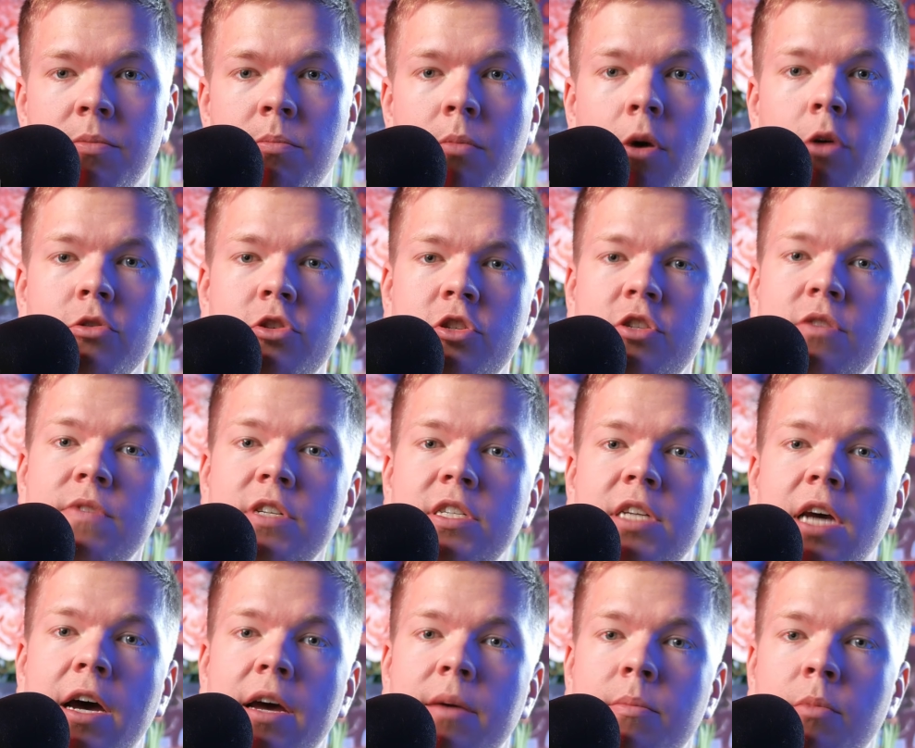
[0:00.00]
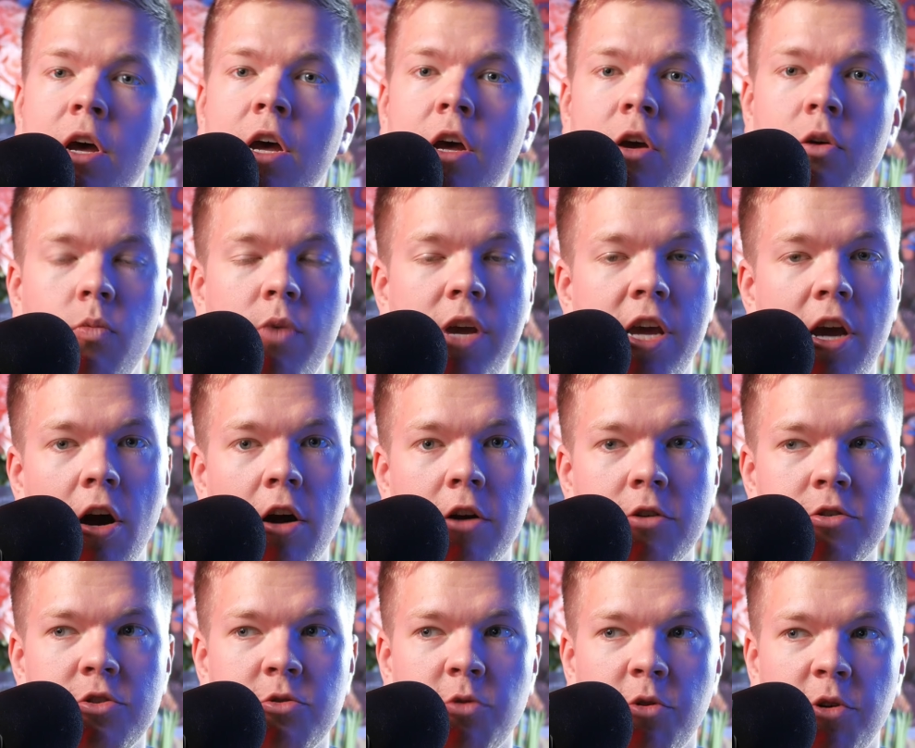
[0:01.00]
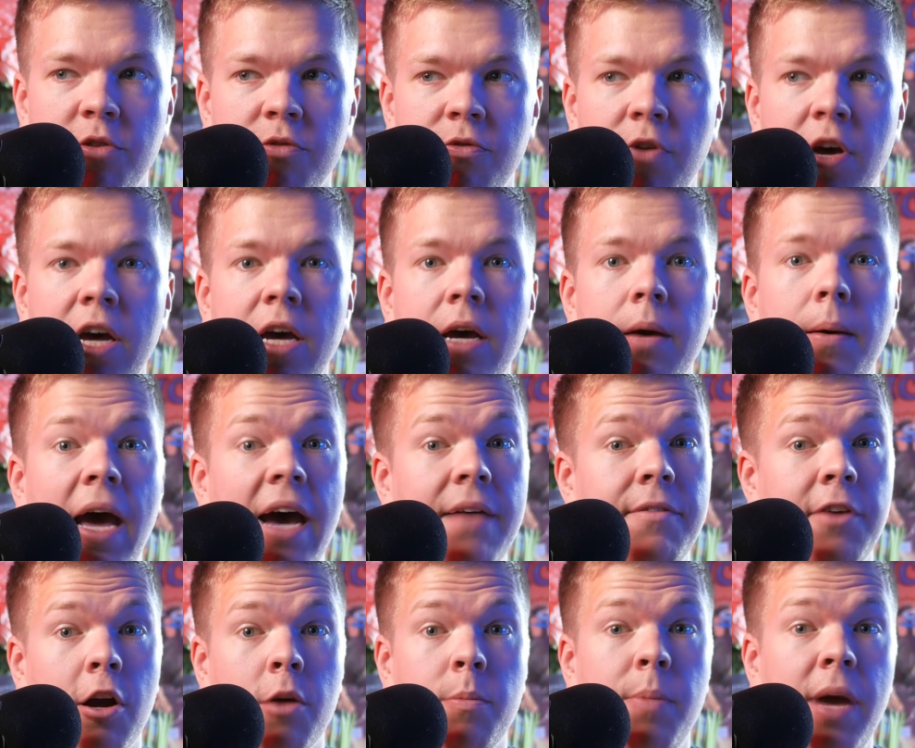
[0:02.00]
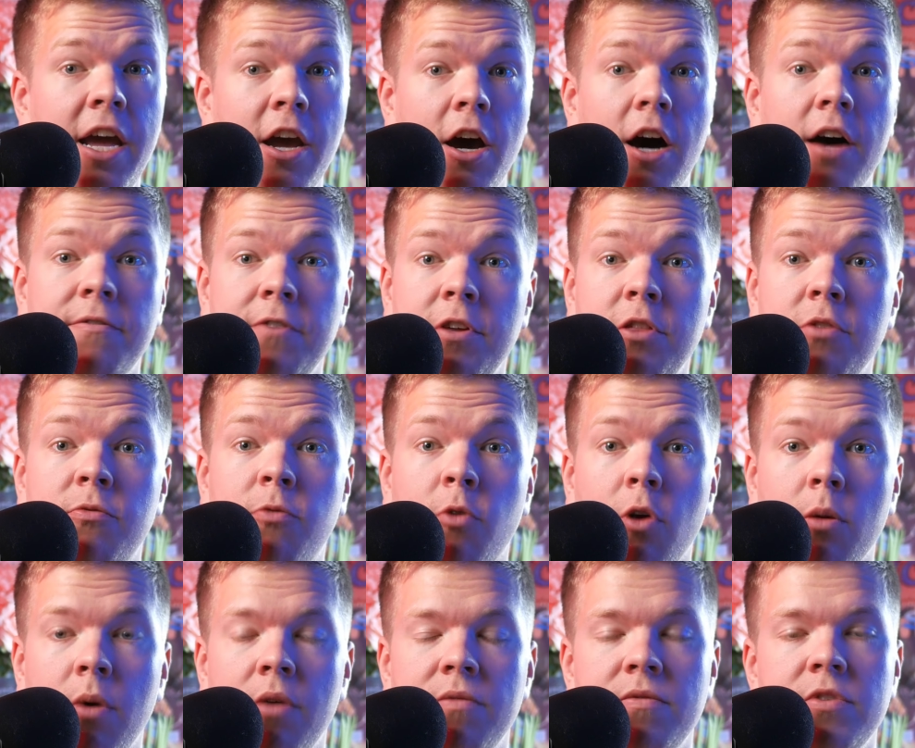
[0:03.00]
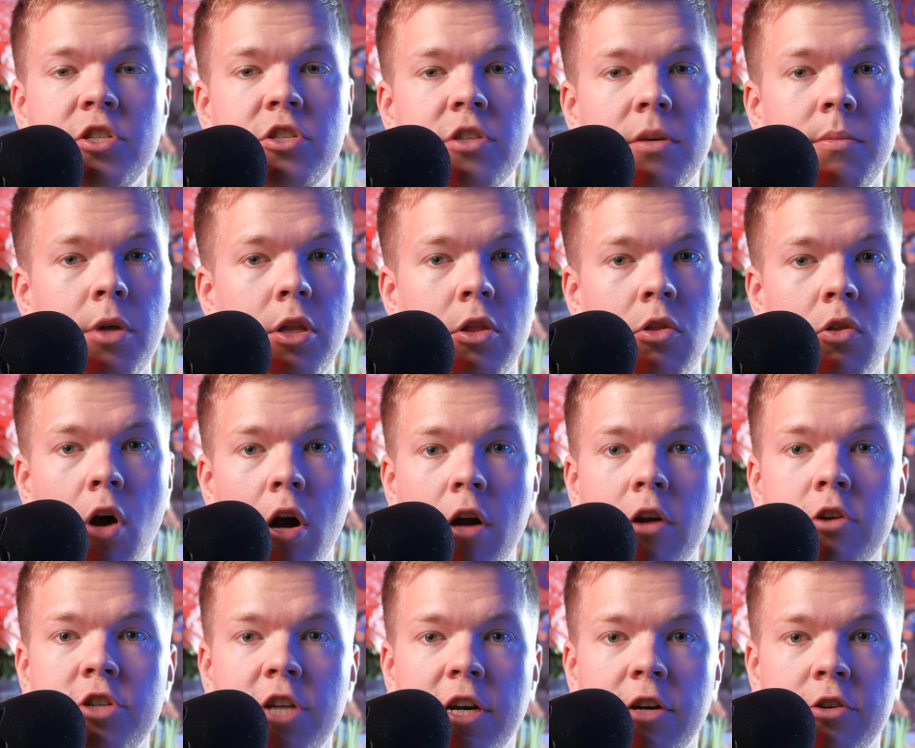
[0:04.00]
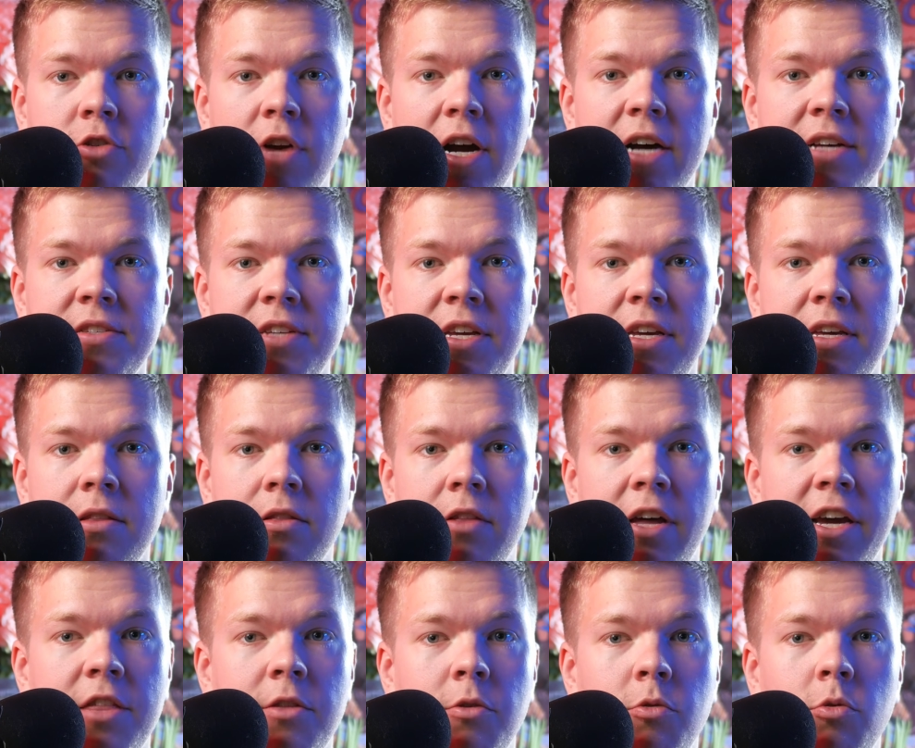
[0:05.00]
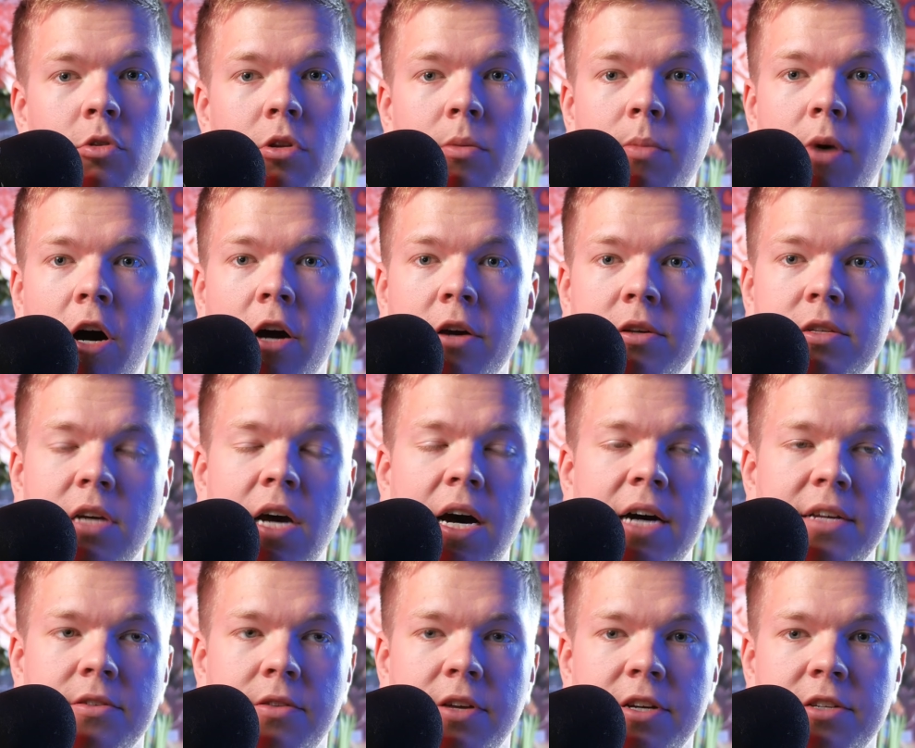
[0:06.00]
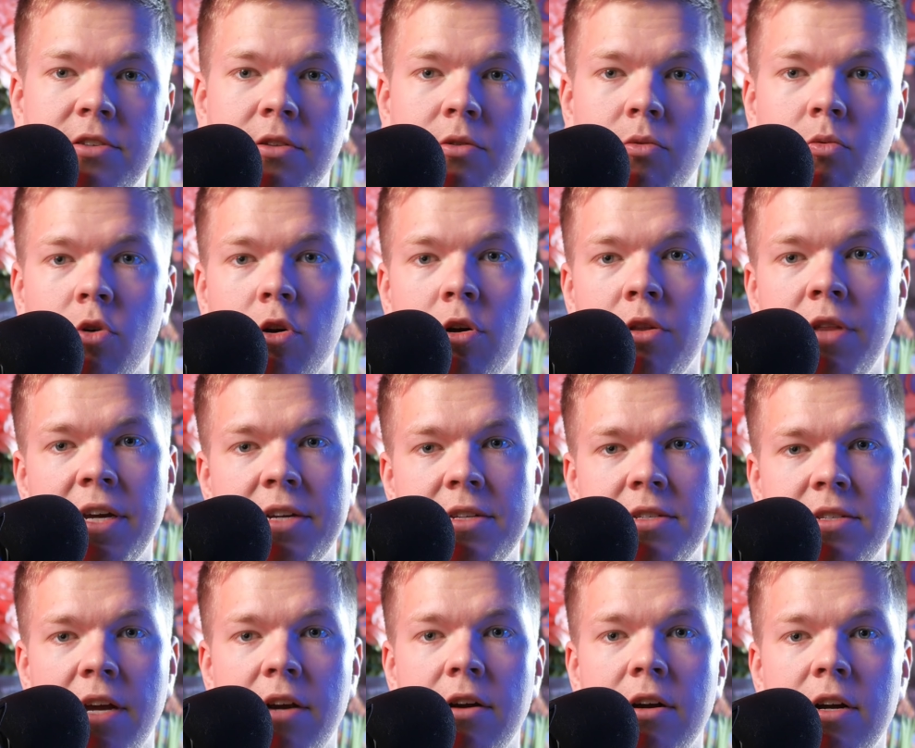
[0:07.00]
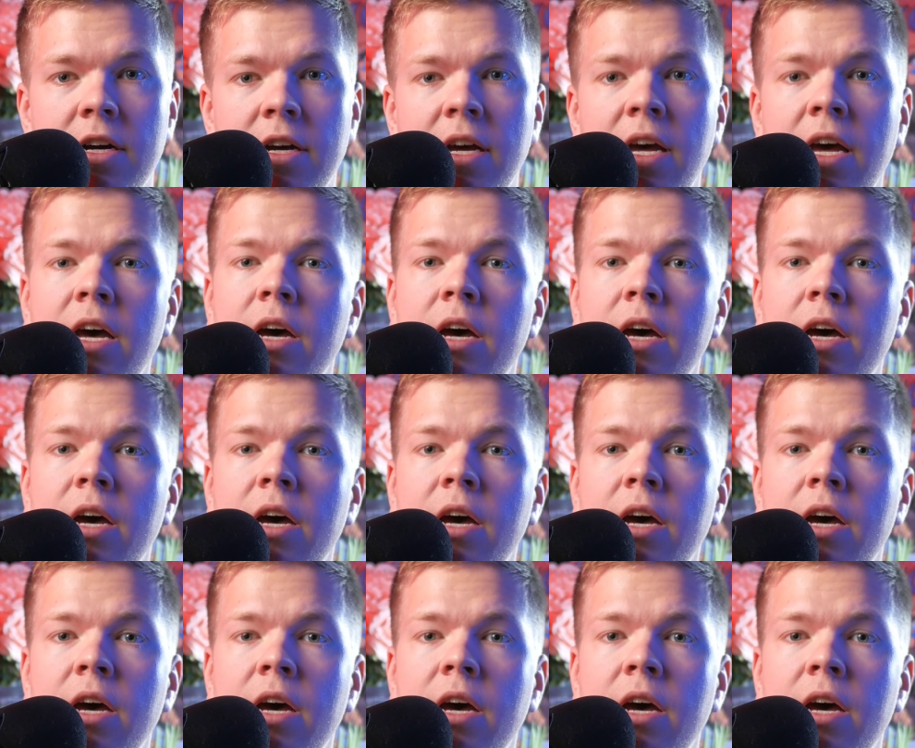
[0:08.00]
Most of the time, we are sort of having our payoff in the form of some large Eldrazi like the Ulamogs, Kozileks of the world, etc.